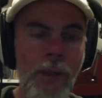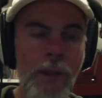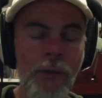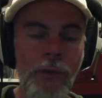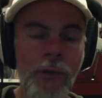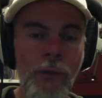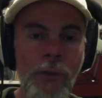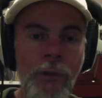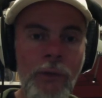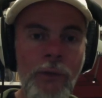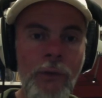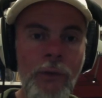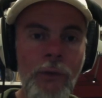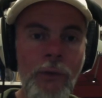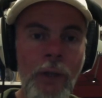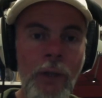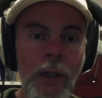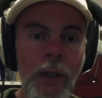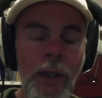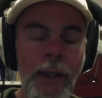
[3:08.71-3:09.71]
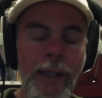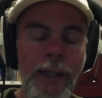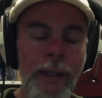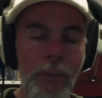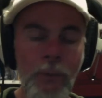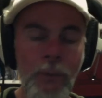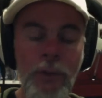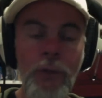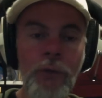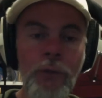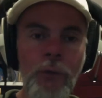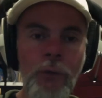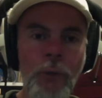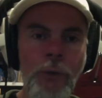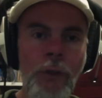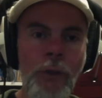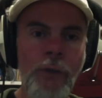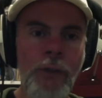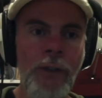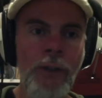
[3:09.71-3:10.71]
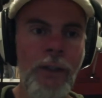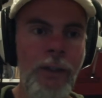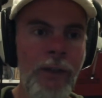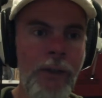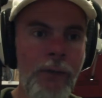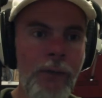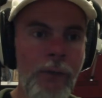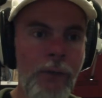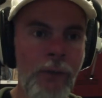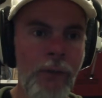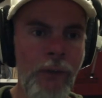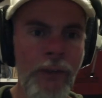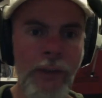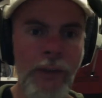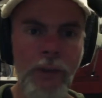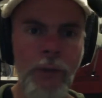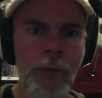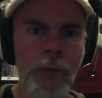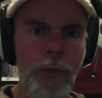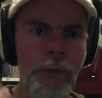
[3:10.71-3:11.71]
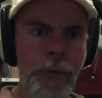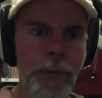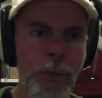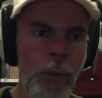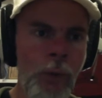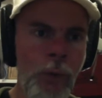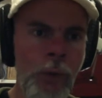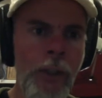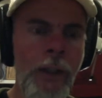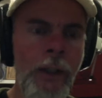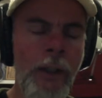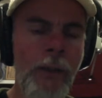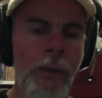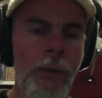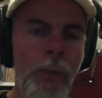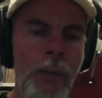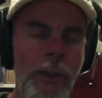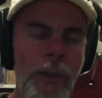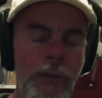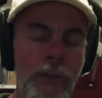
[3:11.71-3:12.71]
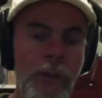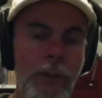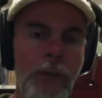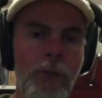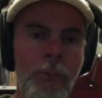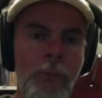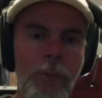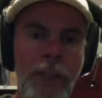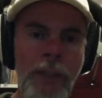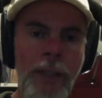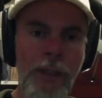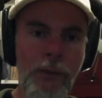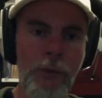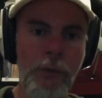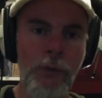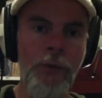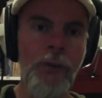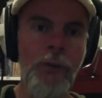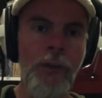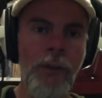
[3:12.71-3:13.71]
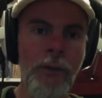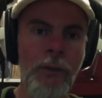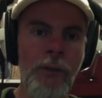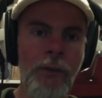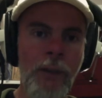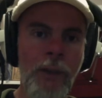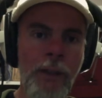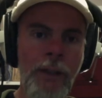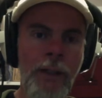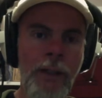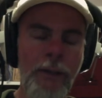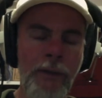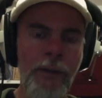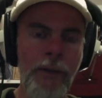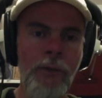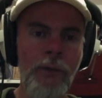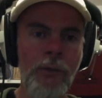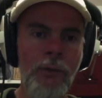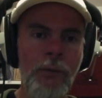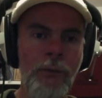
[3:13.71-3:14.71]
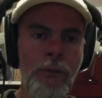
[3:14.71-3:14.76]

So this is, again, with these short articulations. I think this is a full wind section playing in tutti, clarinets,